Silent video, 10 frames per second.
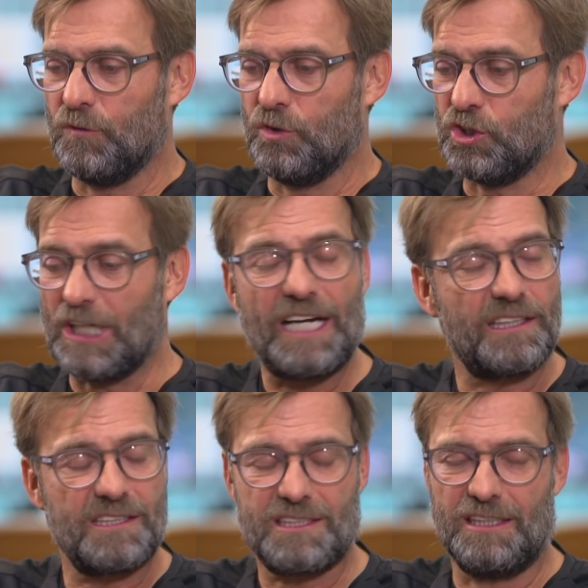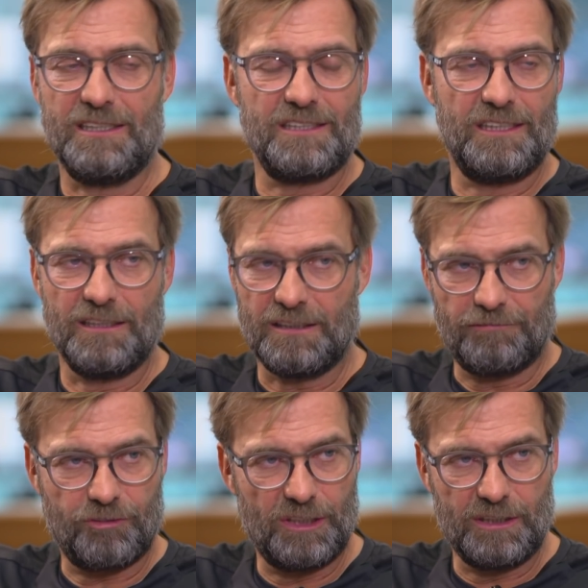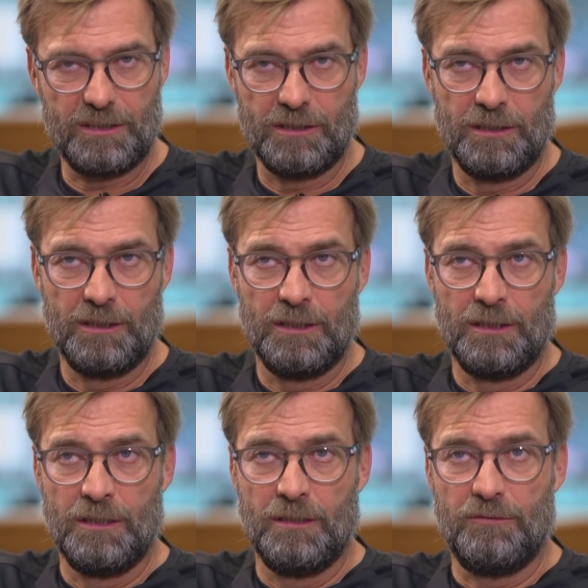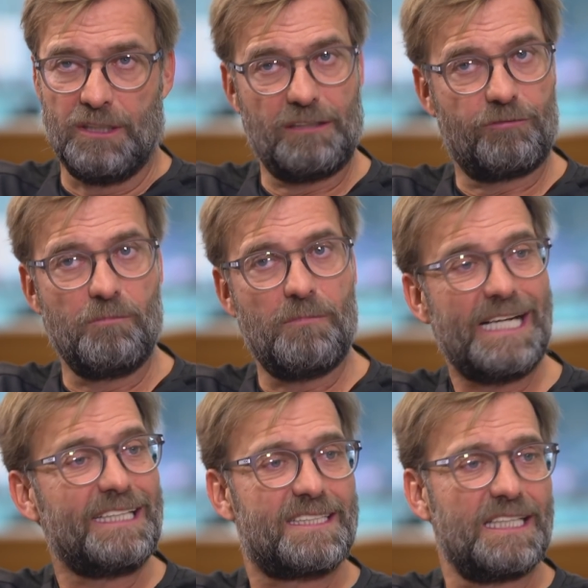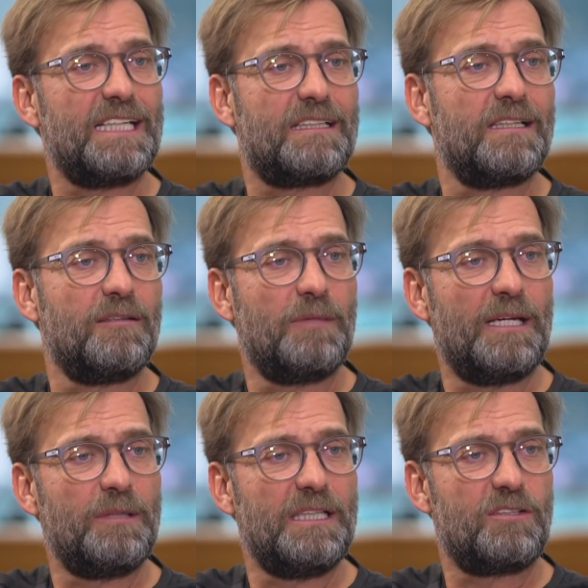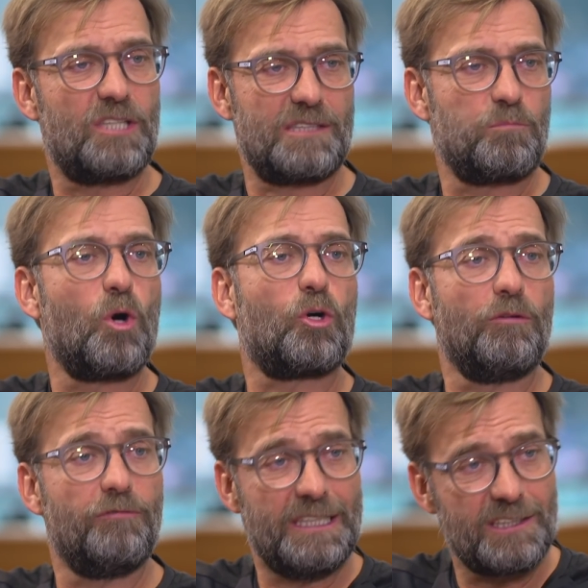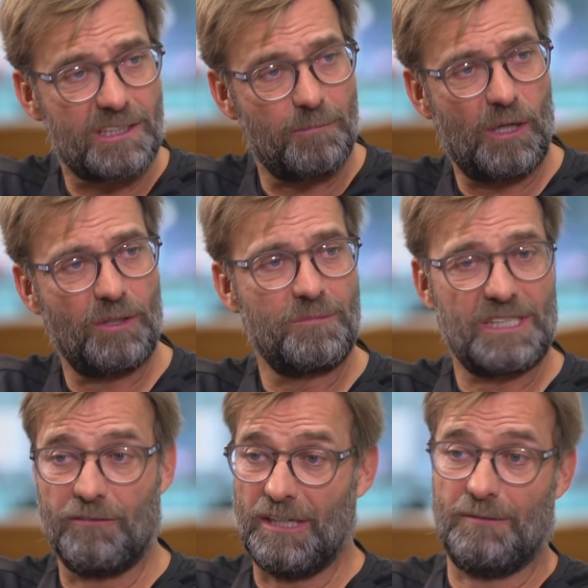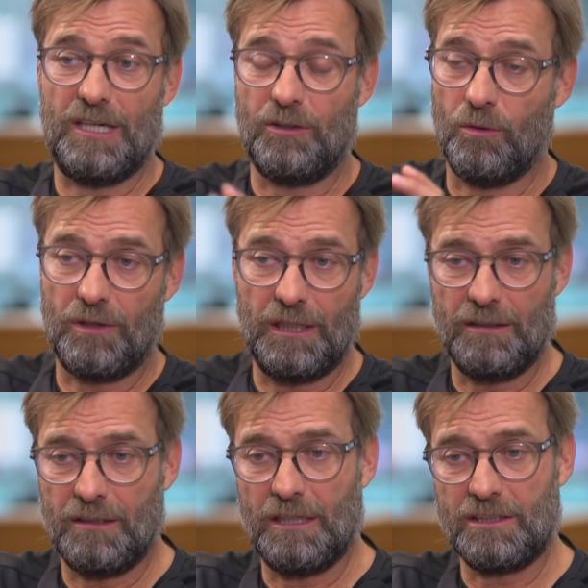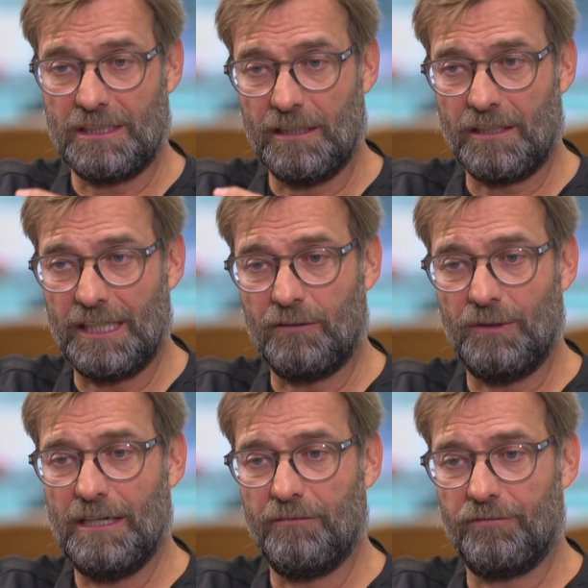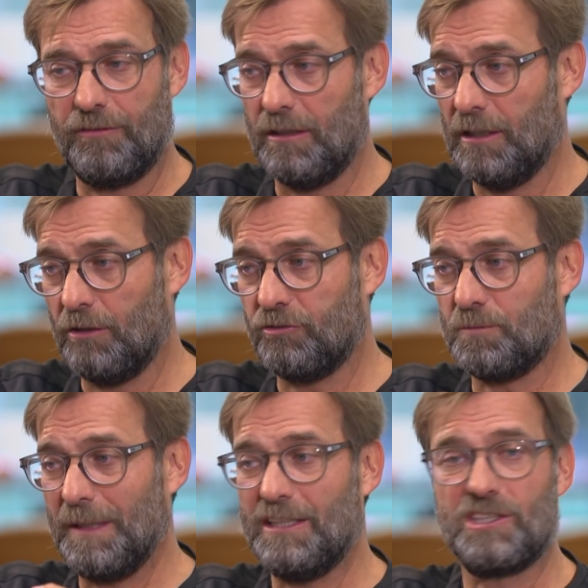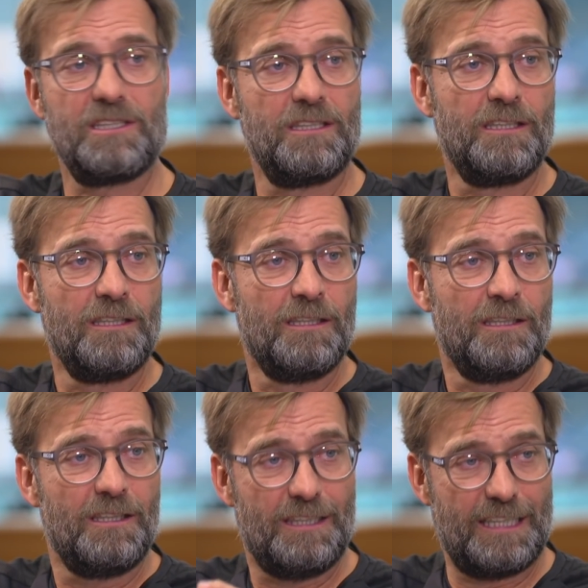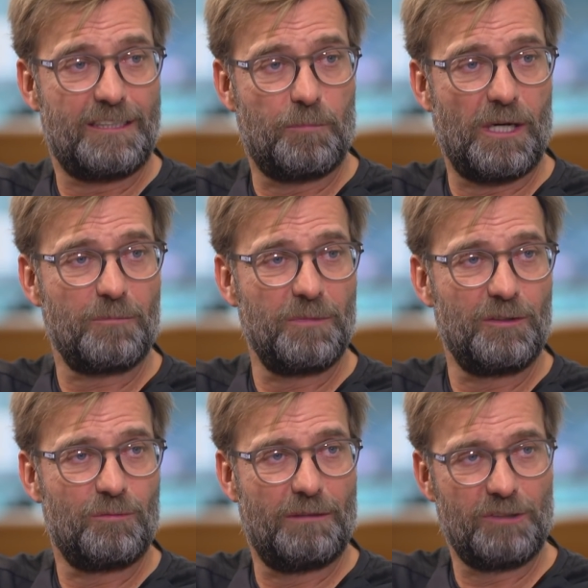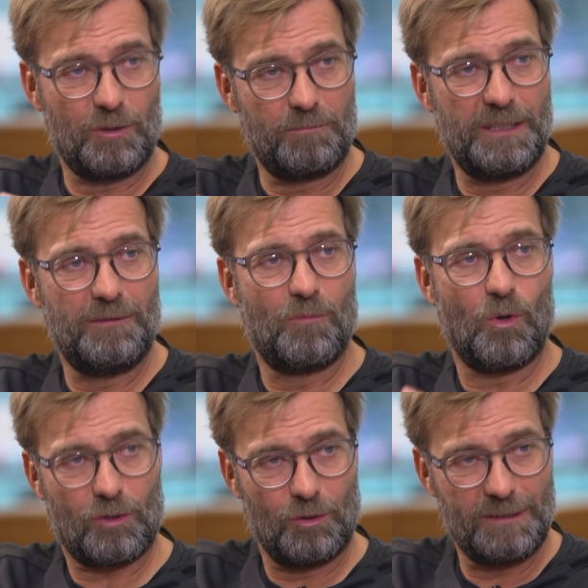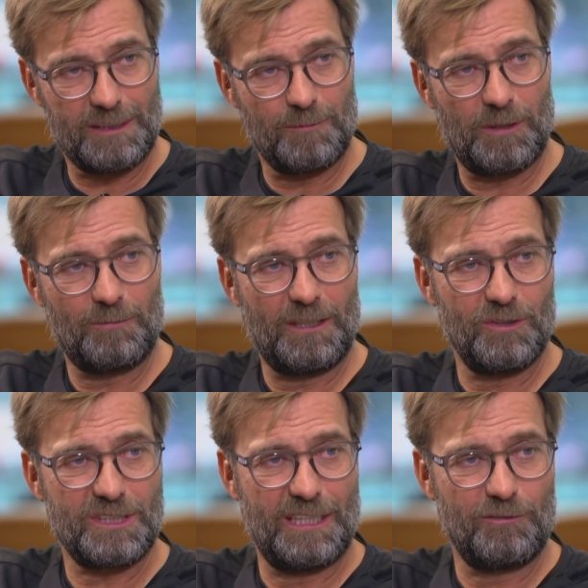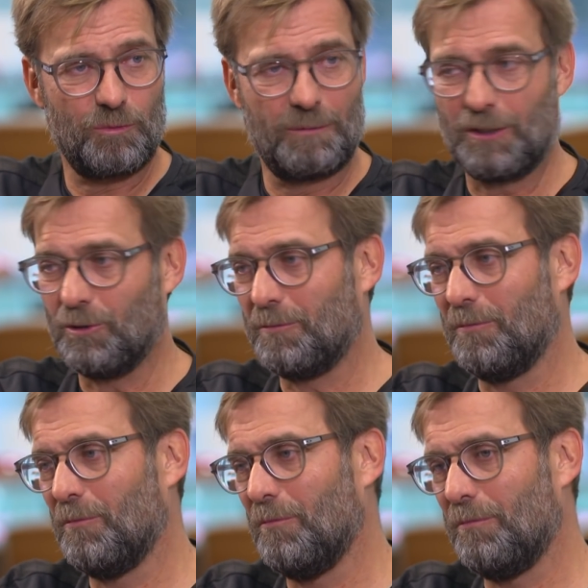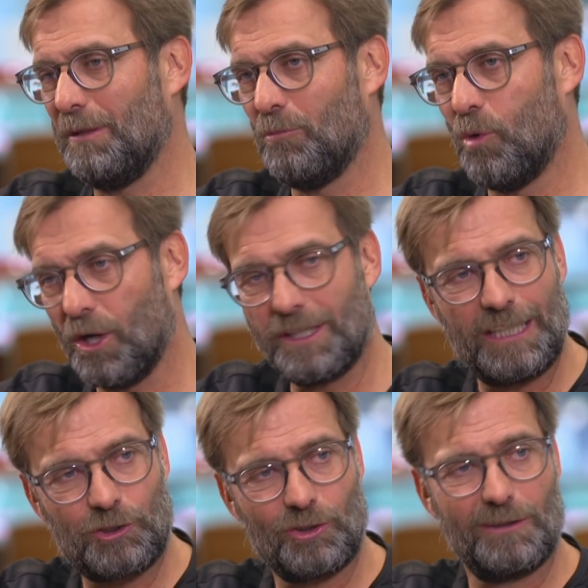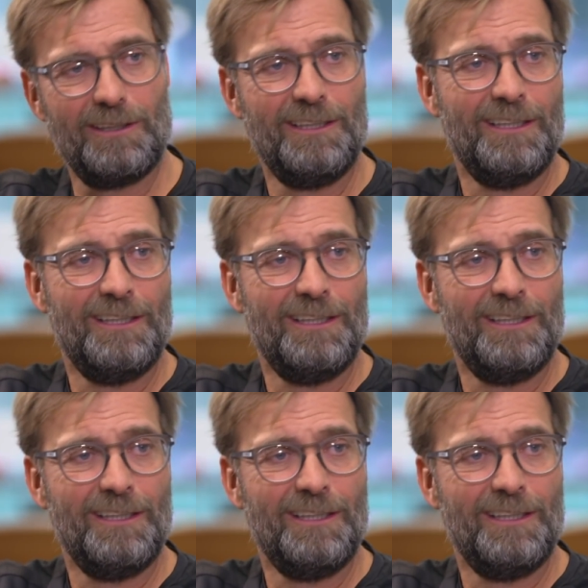started the season in a different mindset, maybe just more convinced about themselves. I still think we have a lot of space in that department where we could be more convinced about ourselves, where we could be more natural.